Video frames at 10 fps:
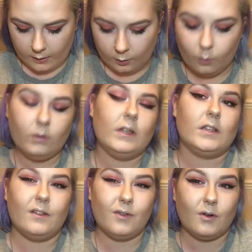The only
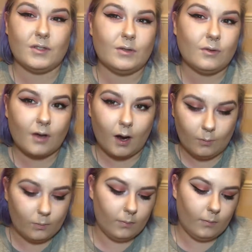downfall is they don't
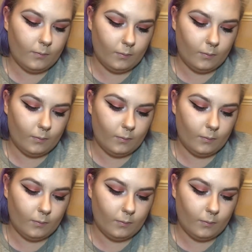come